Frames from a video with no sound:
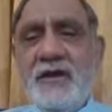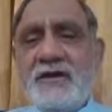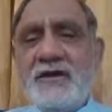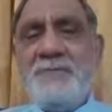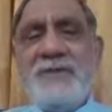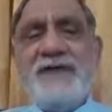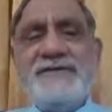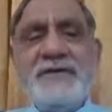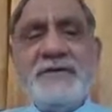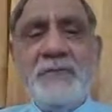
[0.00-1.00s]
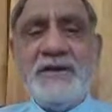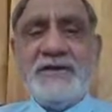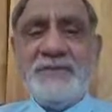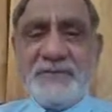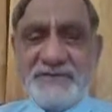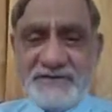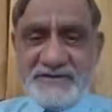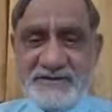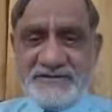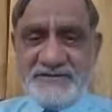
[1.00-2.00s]
comprising multiple
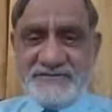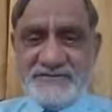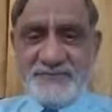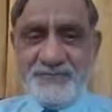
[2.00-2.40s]
sentences.